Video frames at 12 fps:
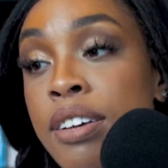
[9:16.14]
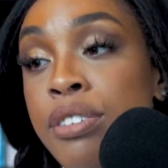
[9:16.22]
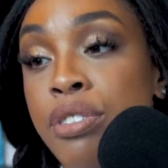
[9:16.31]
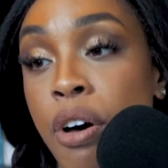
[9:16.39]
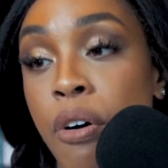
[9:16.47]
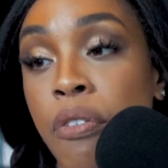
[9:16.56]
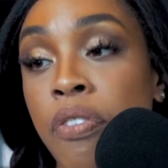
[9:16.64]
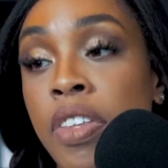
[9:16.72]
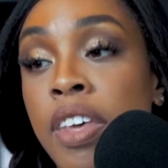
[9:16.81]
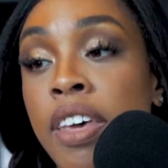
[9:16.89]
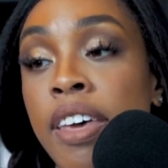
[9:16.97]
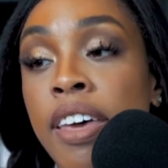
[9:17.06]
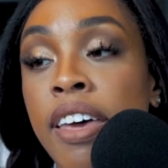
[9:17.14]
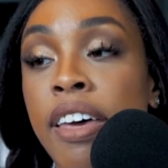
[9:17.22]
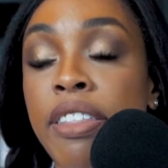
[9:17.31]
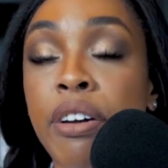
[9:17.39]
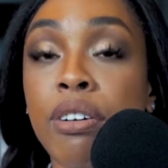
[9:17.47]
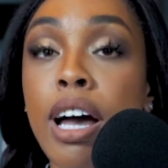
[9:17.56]
So
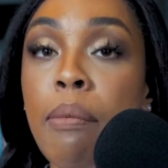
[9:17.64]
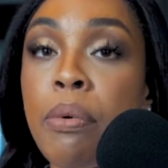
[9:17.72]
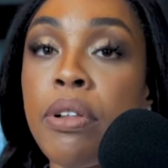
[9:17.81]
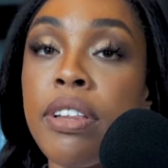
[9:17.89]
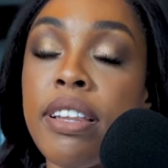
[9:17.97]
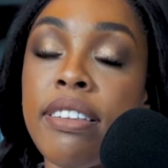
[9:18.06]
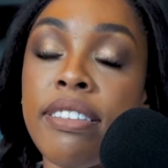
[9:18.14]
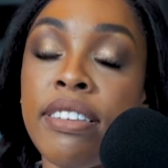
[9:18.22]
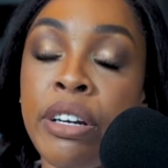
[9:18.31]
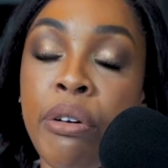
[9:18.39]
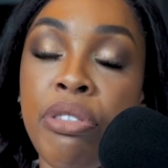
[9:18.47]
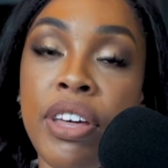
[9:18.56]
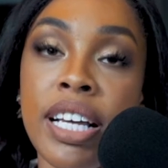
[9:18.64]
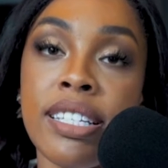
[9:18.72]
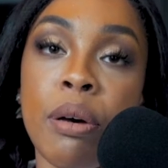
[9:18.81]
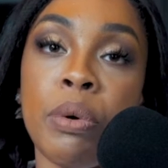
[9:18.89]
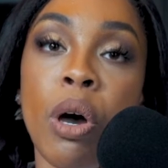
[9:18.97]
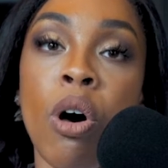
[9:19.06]
there are a couple, things
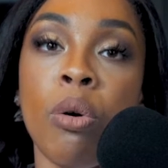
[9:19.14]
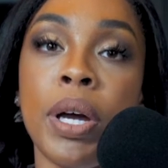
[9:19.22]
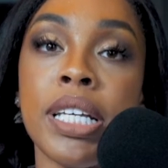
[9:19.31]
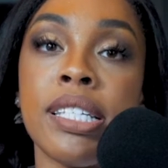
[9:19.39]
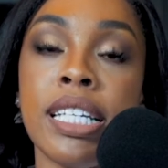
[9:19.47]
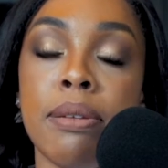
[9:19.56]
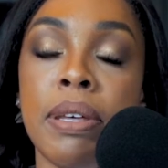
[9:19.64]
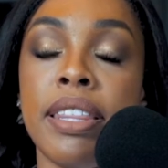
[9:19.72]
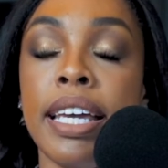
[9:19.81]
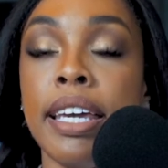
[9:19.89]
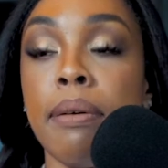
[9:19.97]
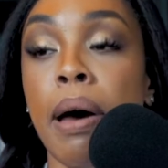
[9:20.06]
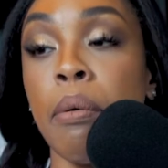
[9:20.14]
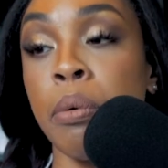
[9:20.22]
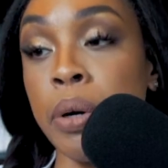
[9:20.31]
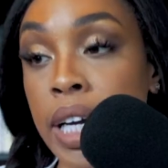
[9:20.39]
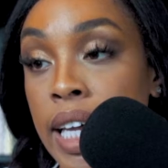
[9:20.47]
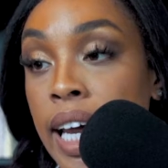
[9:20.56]
that we always need to be thinking about when
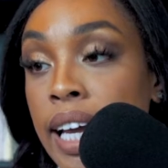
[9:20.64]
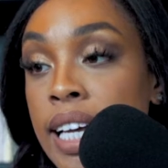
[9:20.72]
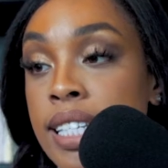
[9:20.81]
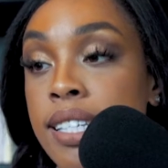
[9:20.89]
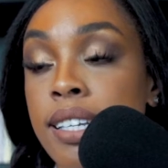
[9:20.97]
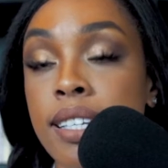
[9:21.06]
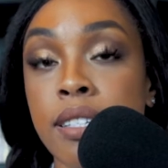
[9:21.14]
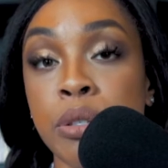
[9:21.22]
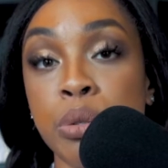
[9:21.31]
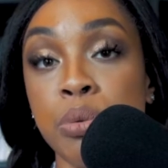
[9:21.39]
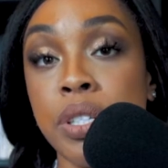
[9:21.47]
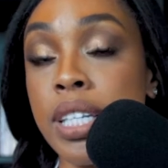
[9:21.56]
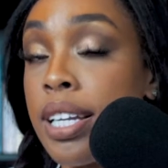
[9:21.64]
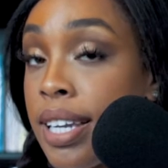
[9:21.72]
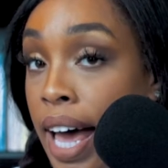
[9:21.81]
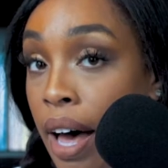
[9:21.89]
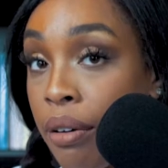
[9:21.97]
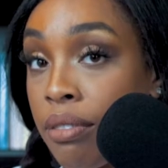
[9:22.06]
we're eating. It's to sit
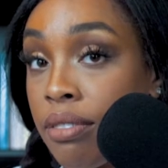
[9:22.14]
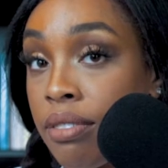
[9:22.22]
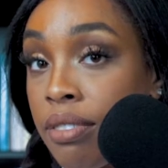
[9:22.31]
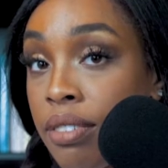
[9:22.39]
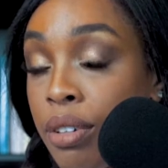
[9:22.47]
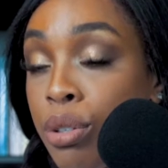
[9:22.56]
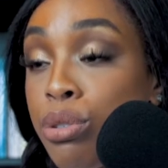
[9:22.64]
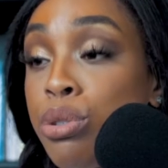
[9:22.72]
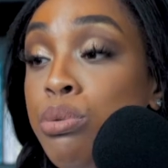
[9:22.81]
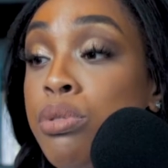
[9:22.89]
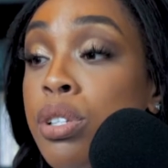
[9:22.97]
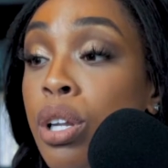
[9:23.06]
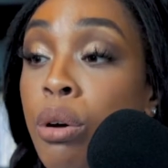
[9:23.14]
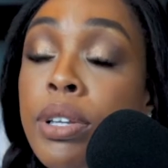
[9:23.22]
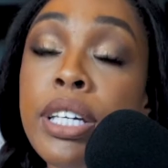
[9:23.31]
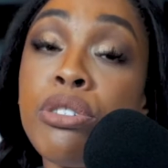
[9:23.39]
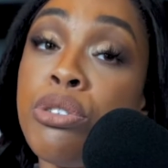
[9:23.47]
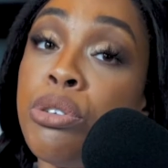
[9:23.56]
down, to
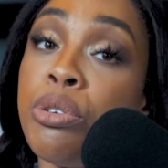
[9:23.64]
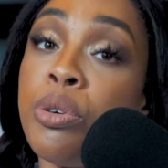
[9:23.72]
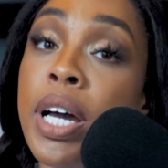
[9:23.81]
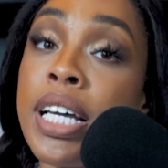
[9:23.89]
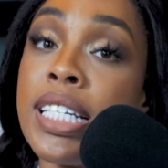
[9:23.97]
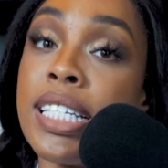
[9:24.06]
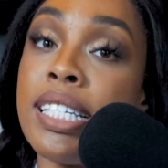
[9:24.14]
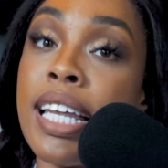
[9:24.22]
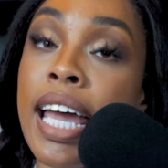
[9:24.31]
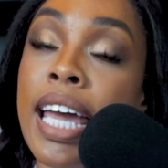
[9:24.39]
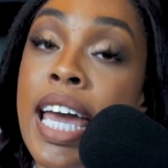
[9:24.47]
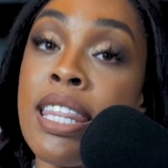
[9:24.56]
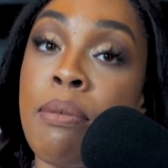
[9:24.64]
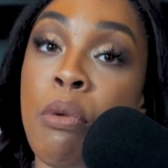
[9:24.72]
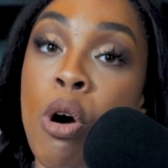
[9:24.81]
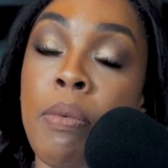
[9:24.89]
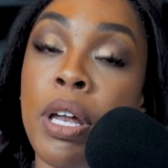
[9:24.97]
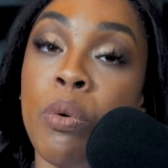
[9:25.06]
slowly chew, and to stay in the
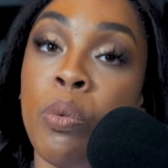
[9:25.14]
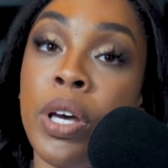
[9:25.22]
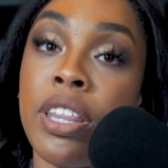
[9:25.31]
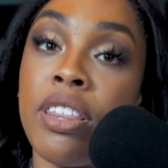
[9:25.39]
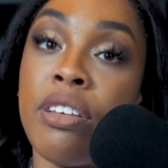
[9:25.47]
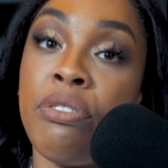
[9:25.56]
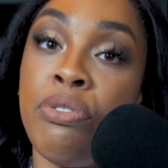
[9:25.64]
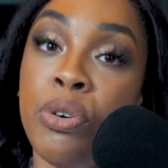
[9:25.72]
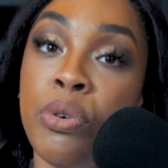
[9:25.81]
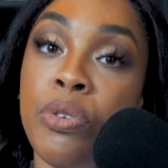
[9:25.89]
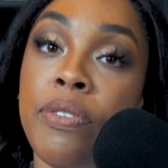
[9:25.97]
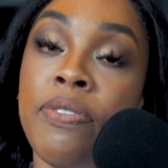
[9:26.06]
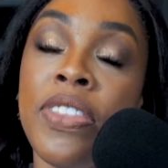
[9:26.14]
moment with food.